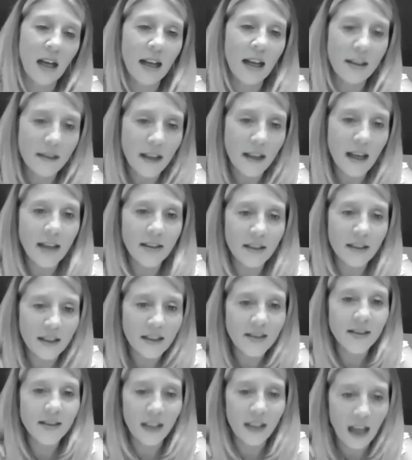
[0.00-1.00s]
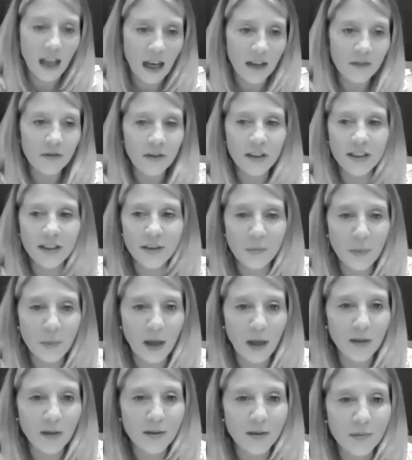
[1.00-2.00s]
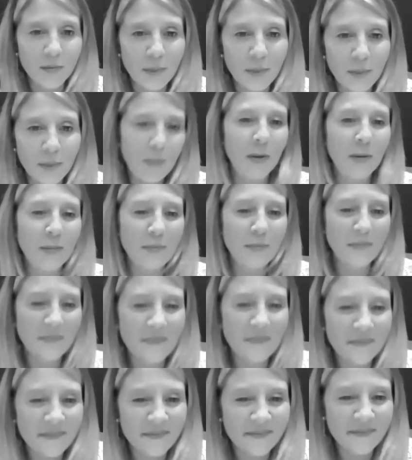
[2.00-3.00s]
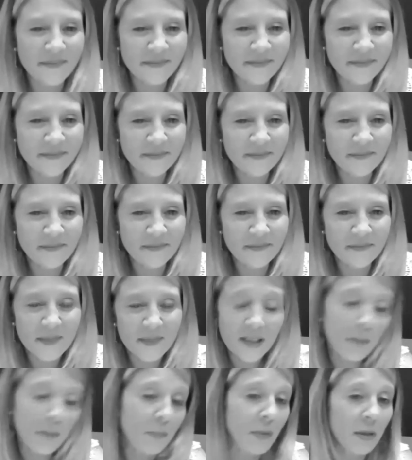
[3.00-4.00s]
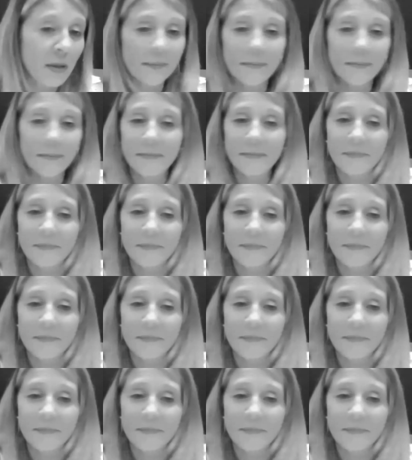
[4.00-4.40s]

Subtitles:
and that is life is about people. Simple.